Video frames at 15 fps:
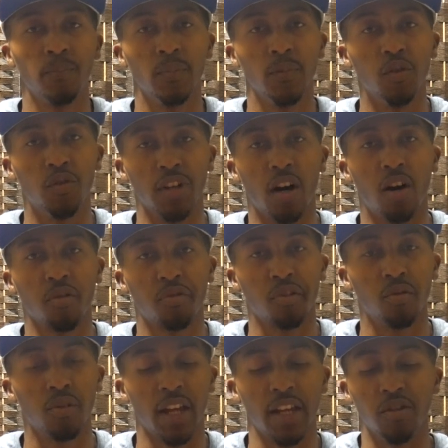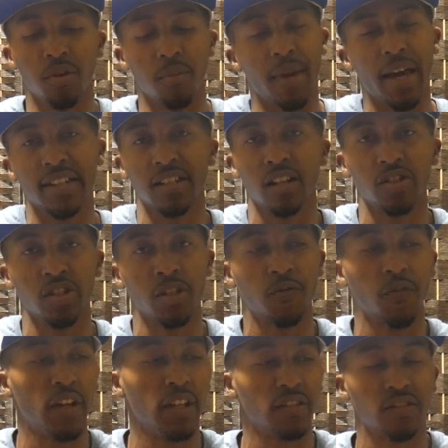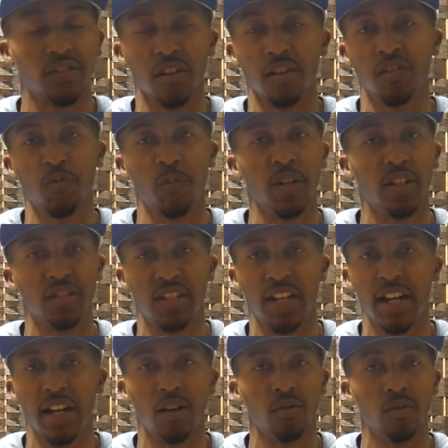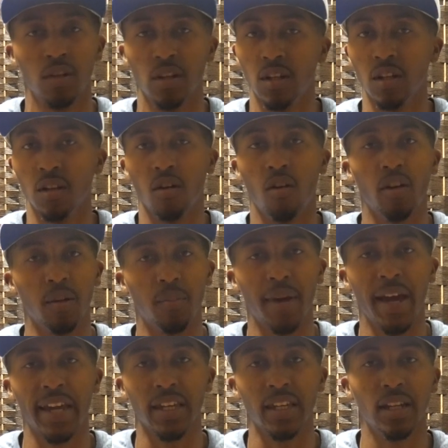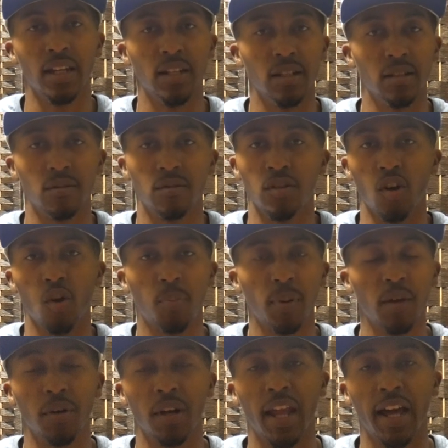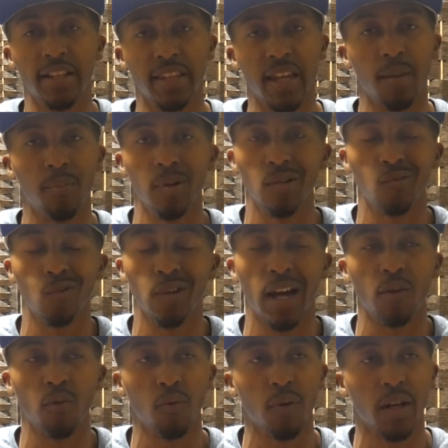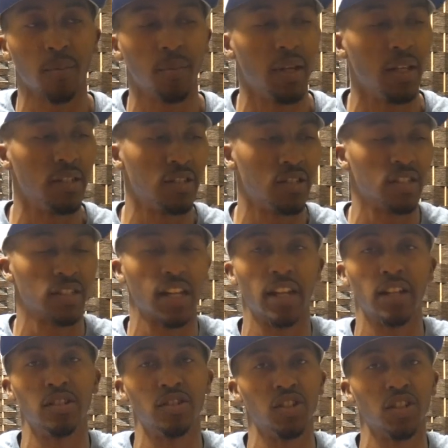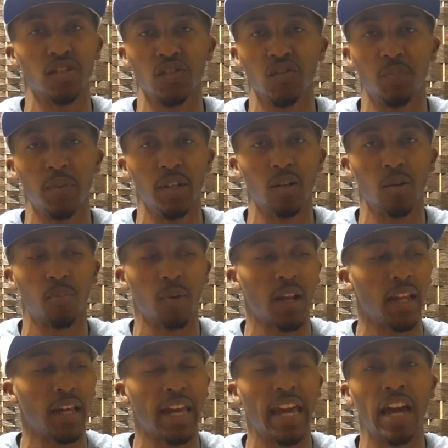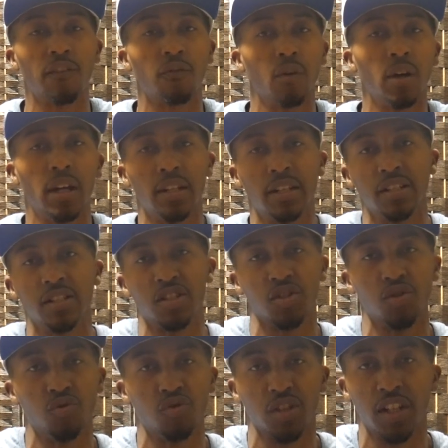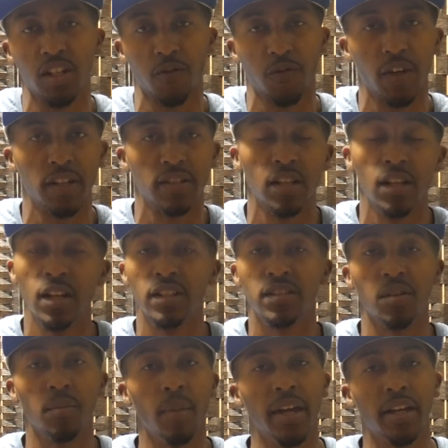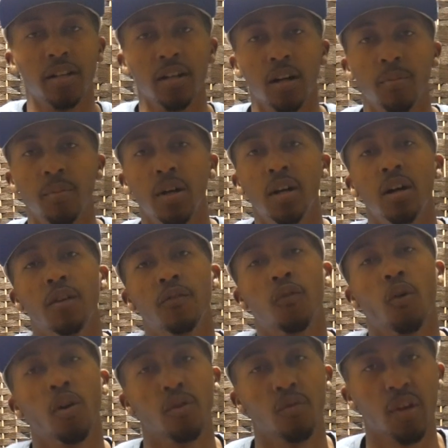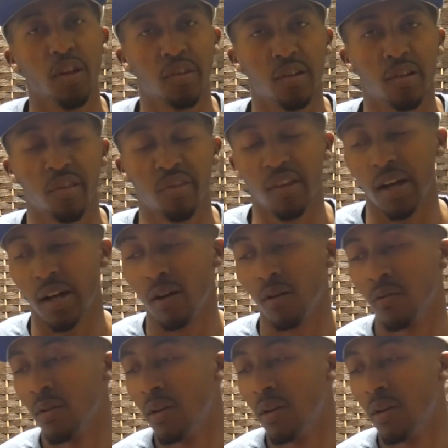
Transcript: you can also, like, you can max out your interface and turn your speakers down on the back end and, you know, play with it like that. But what I would recommend is just kind of adjust your speaker probably like halfway and then just use your interface to make up for the rest of the sound.